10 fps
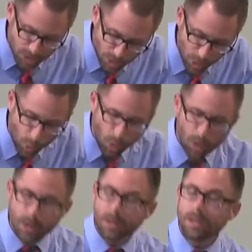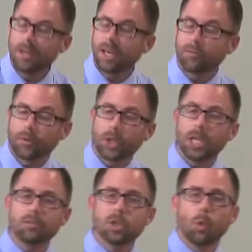the Lord and
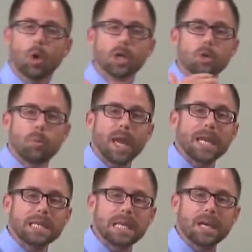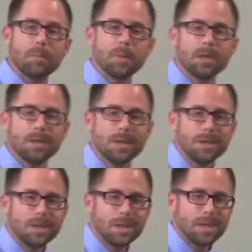forgives the one who pained him,
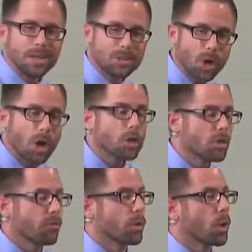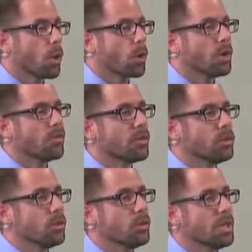he's arguing for Corinth,
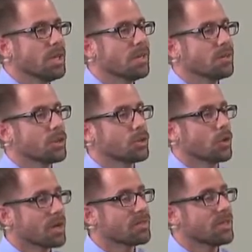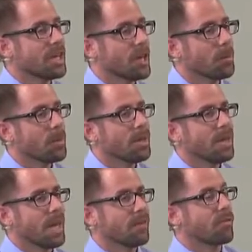you need to trust him
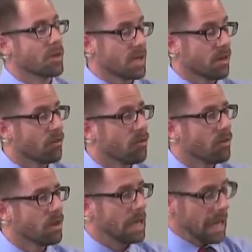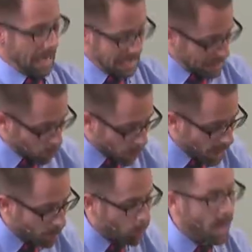and forgive. And that's why
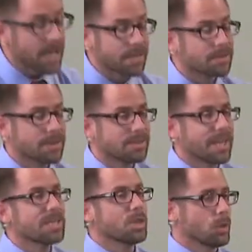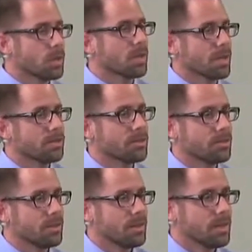I'm writing, to test you in this.
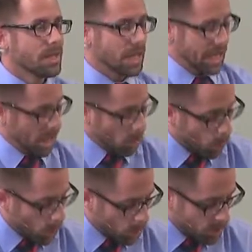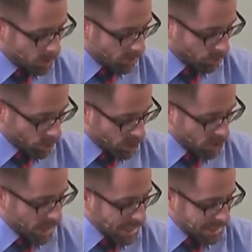In other words, verses
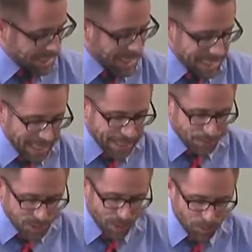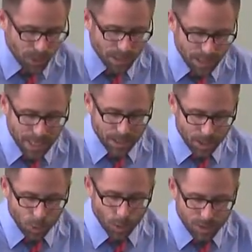9 and 10 end up something like
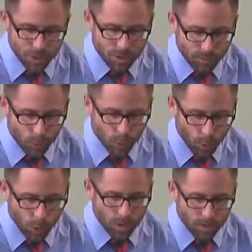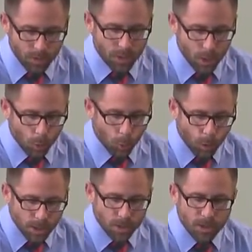a question for Corinth.
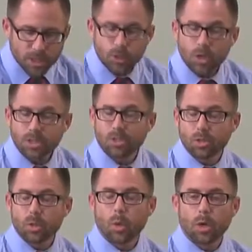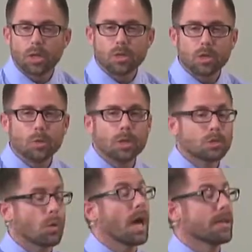Will they trust the Lord and do what
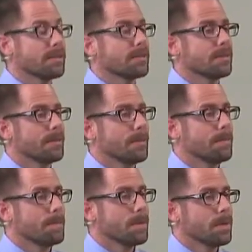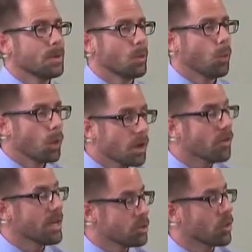is right? Will
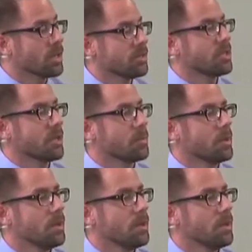they trust him